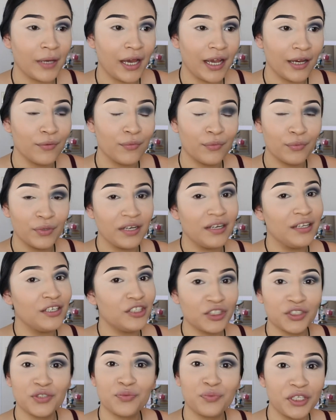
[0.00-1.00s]
I really
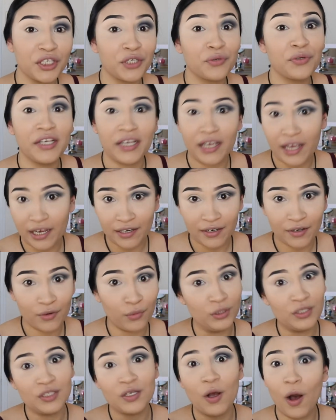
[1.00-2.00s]
just recreated
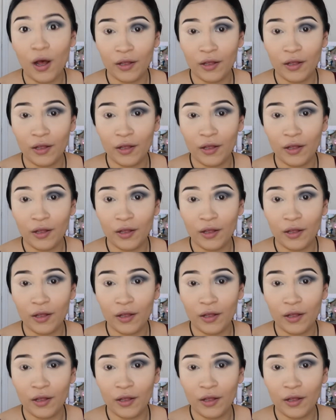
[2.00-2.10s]
what's